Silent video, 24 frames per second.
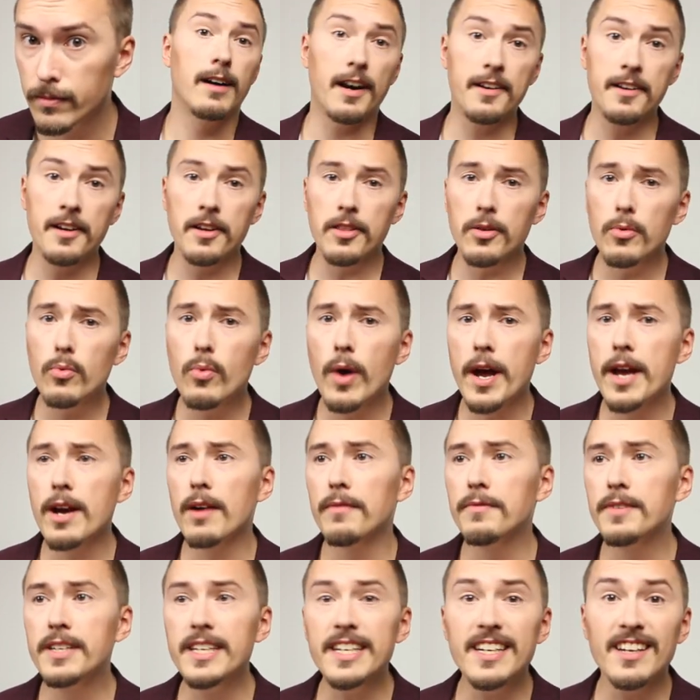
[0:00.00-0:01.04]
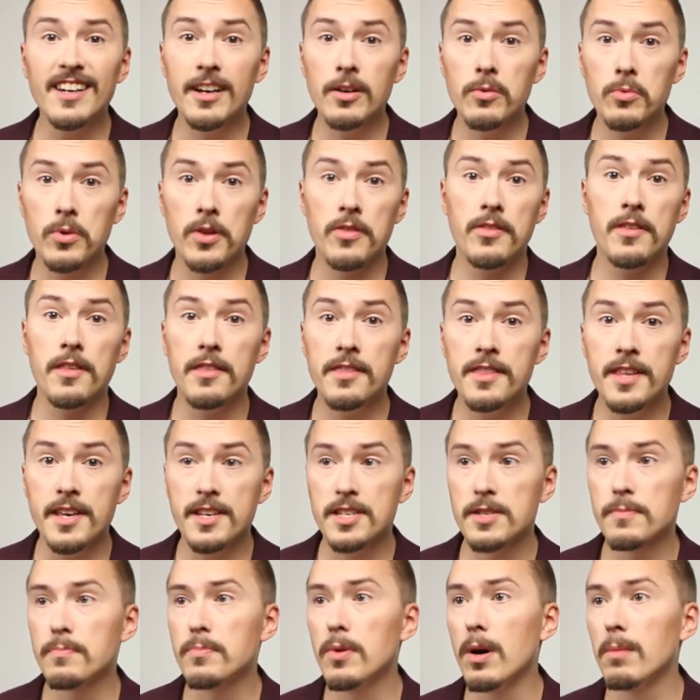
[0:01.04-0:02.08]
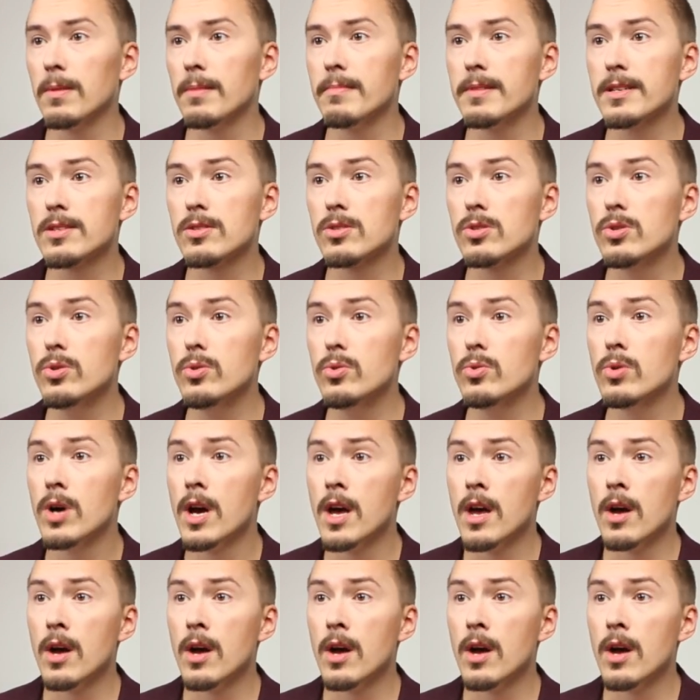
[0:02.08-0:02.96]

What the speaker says: Another way of dealing with this problem is to